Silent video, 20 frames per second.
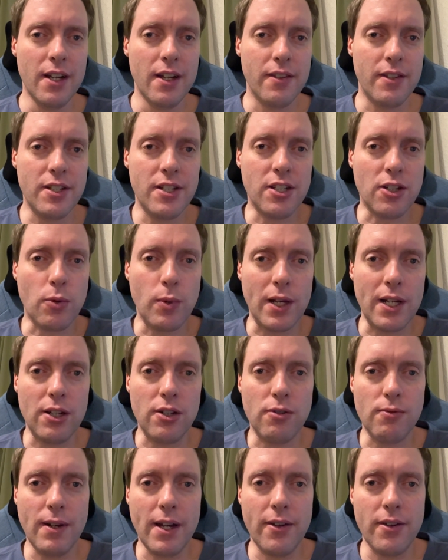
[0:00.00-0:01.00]
This is a quick
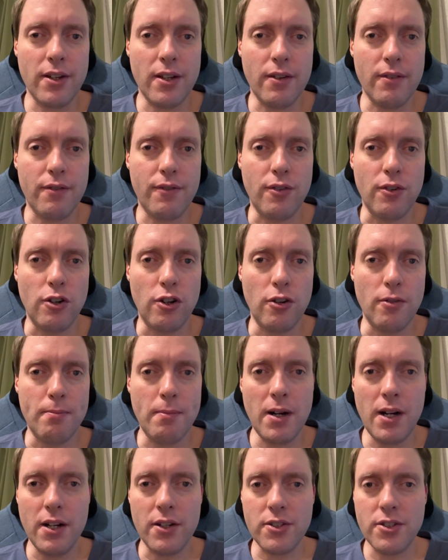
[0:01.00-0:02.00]
little roundup for
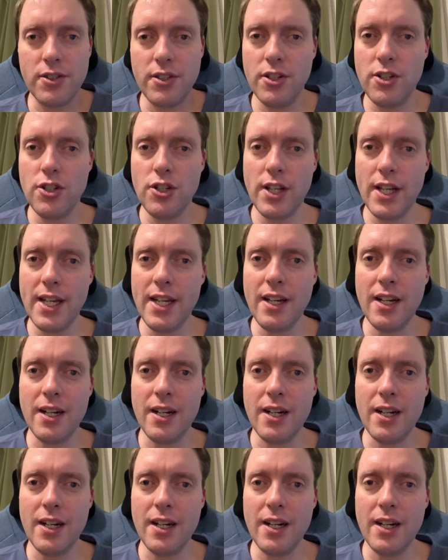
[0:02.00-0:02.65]
March this year.